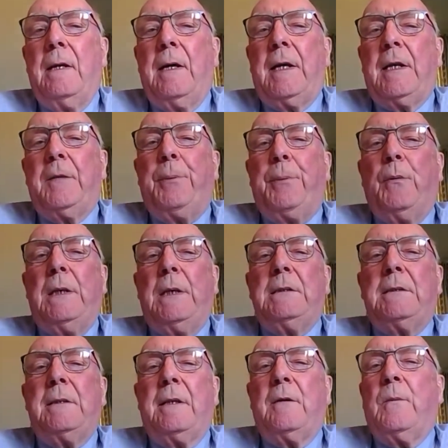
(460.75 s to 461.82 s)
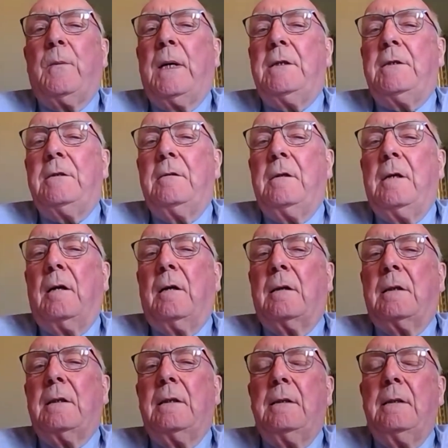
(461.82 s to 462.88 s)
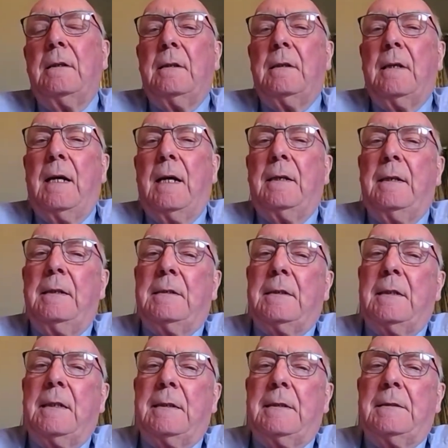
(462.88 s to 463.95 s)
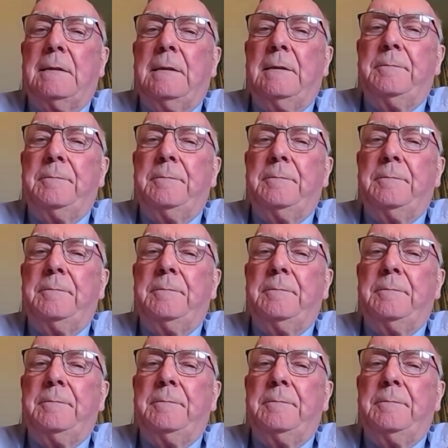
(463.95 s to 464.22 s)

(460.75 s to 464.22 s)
and point the way to God and eternity.